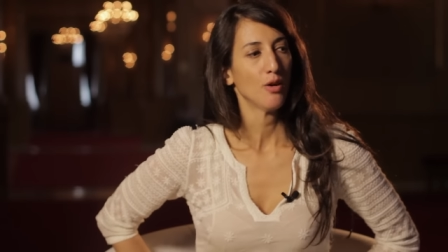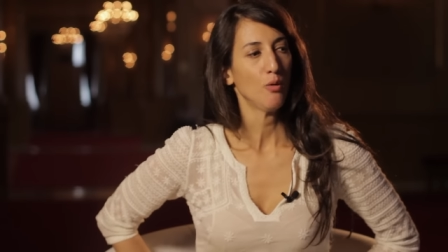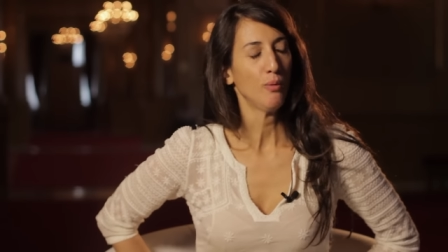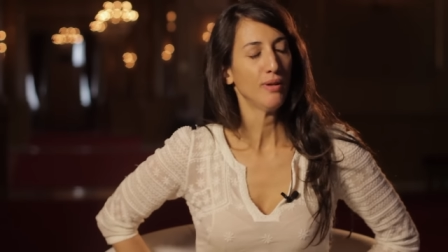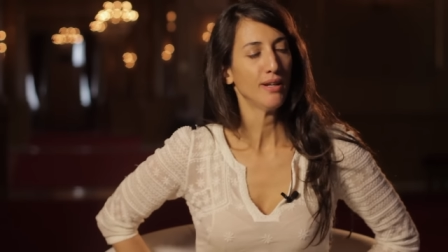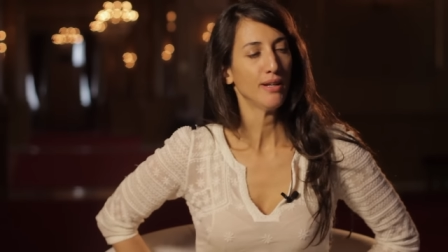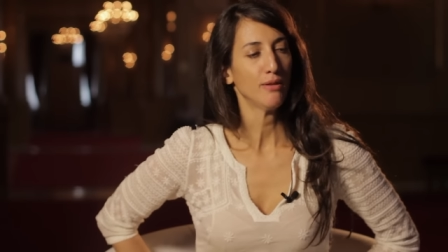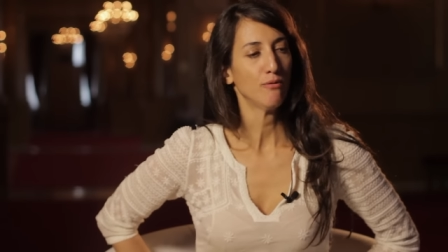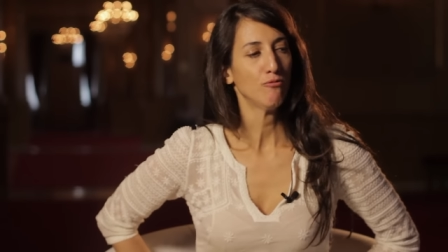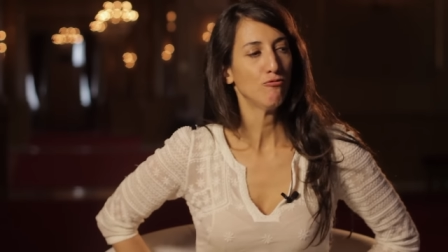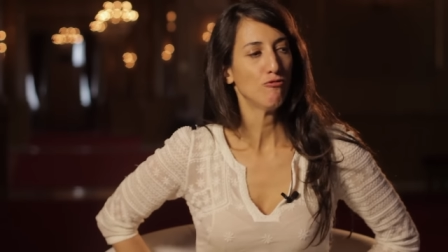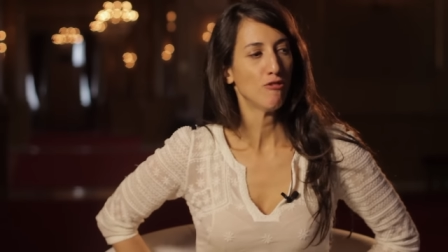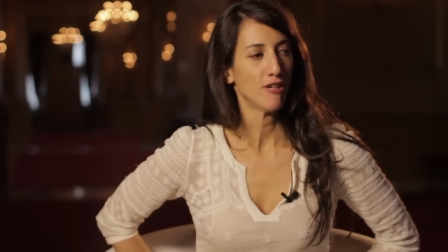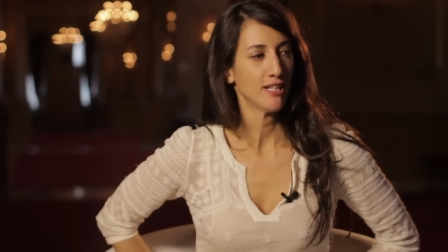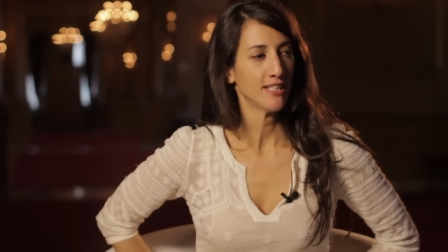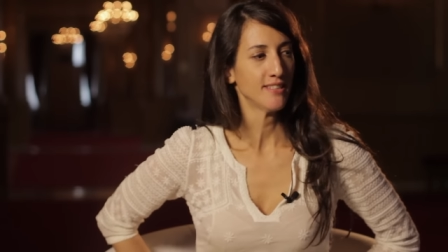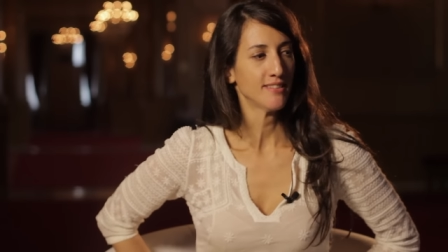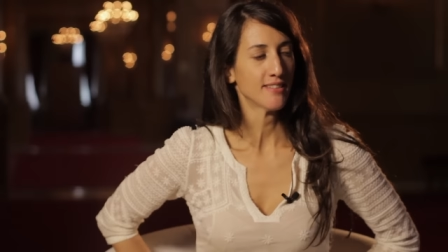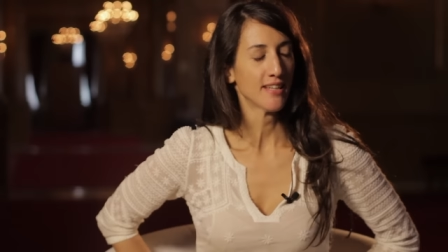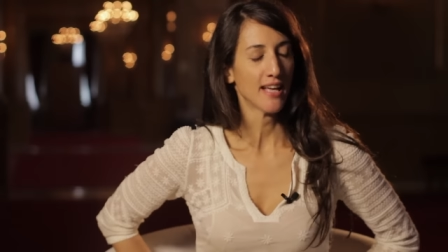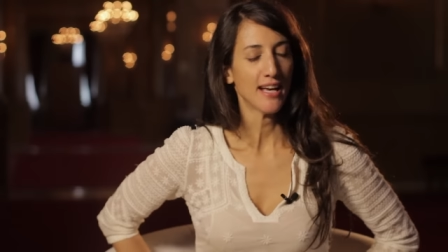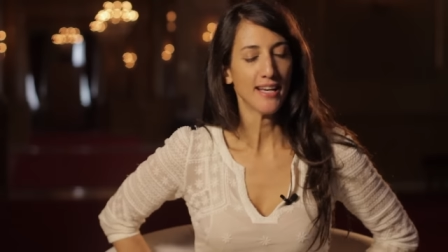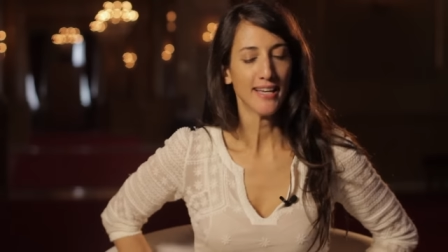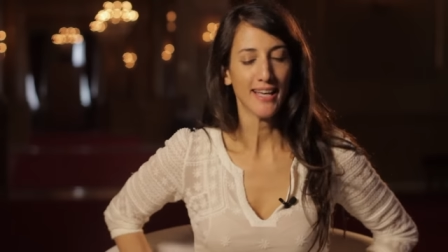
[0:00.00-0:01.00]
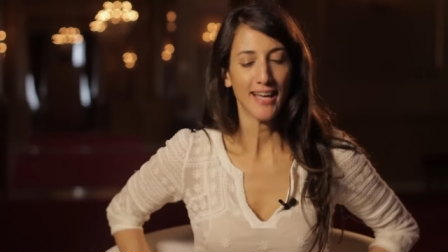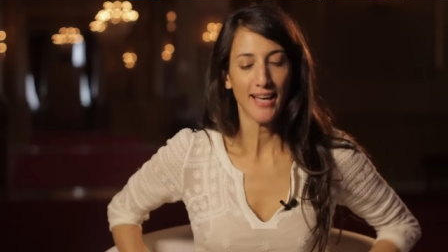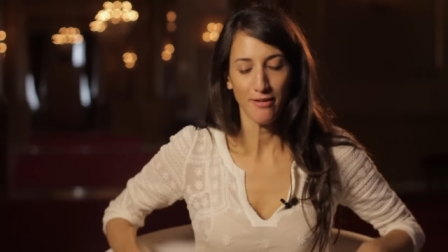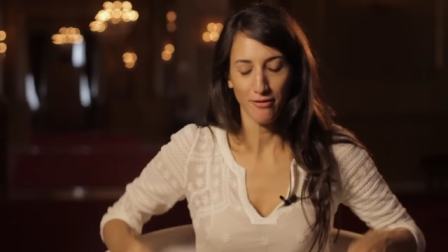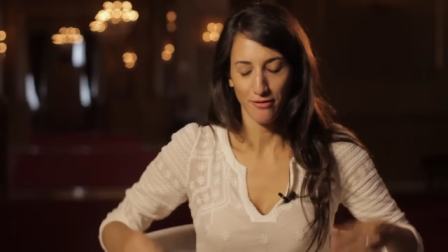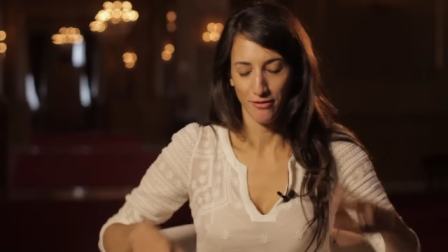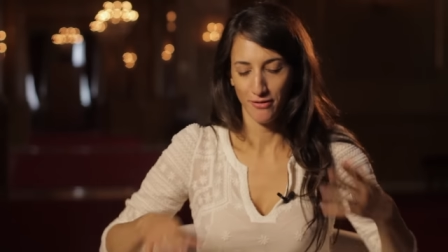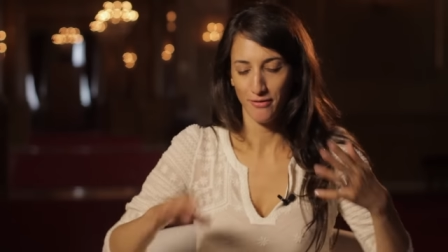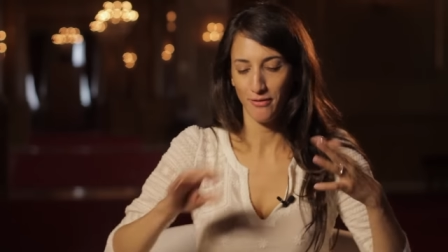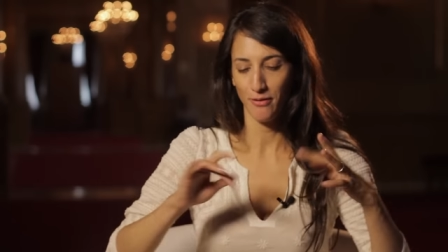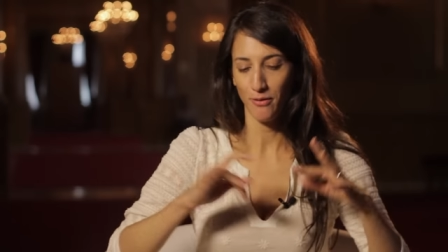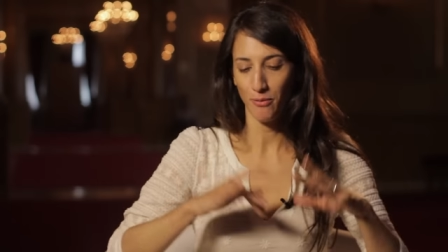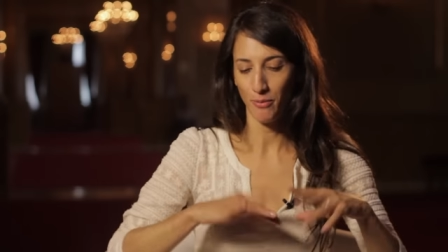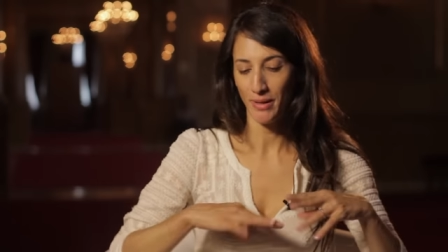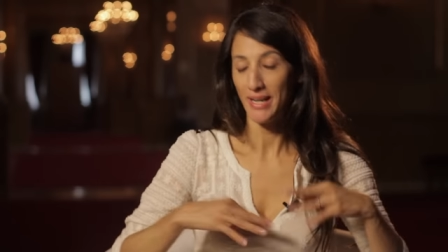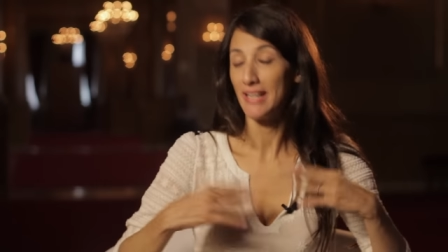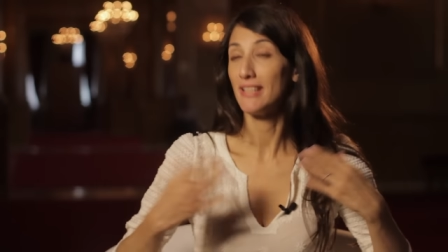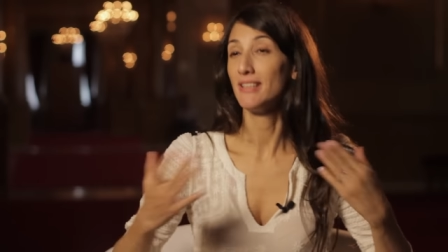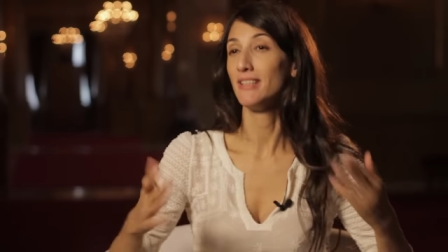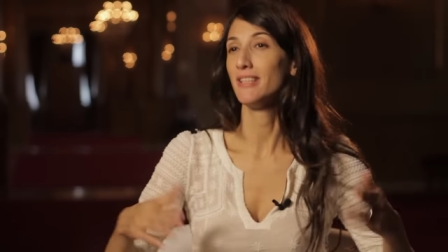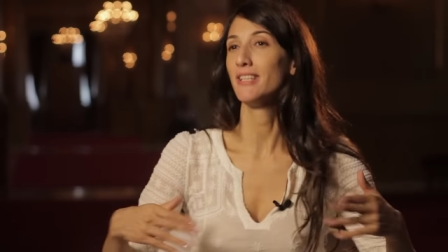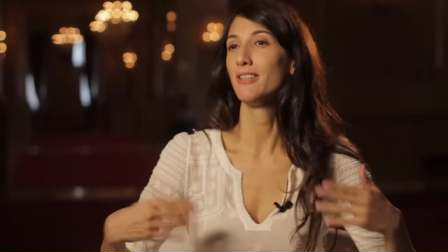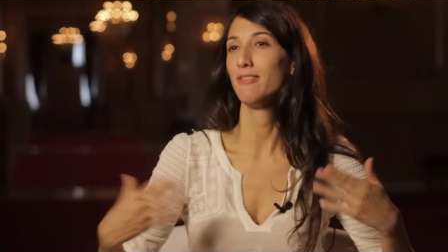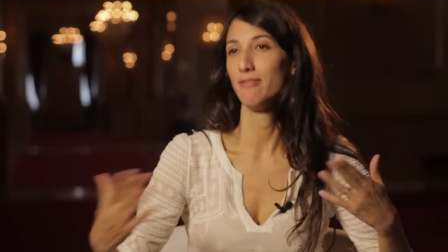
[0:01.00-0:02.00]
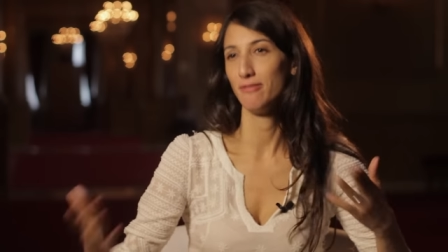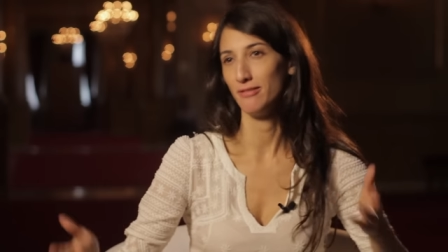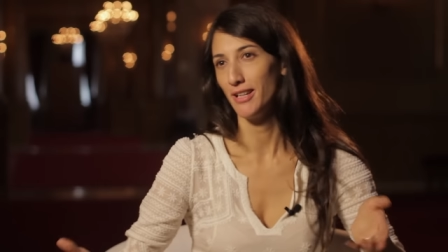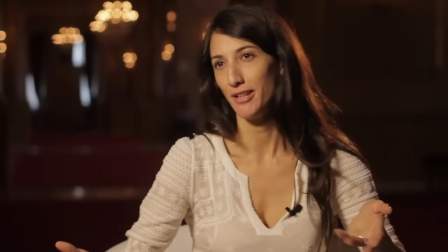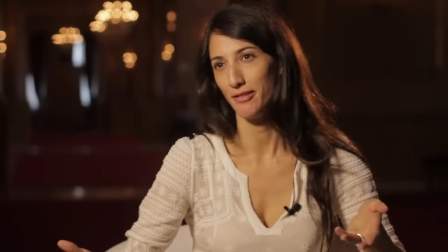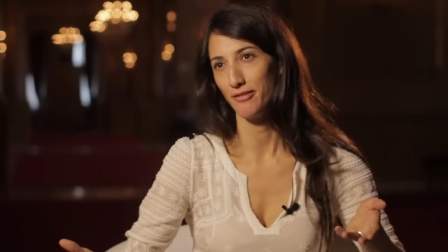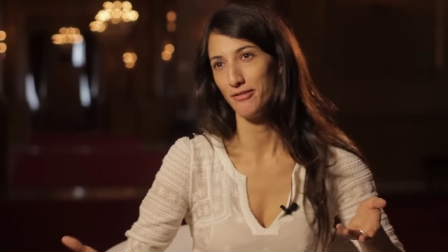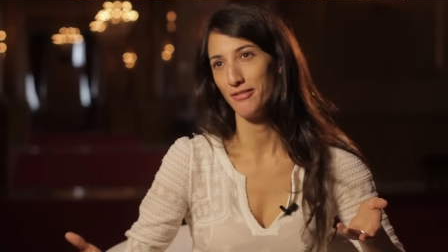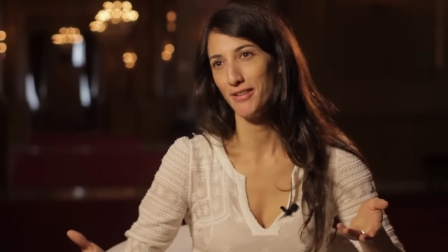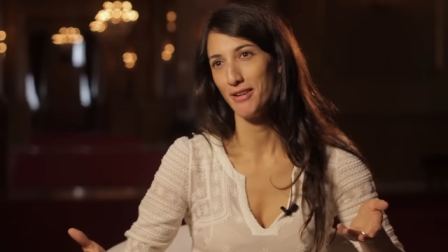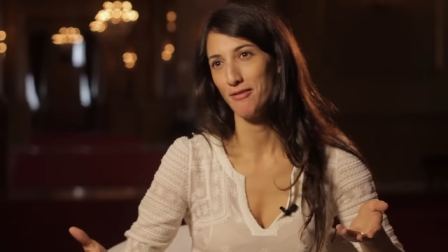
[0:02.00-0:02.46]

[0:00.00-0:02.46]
when I'm right, I have, when I live life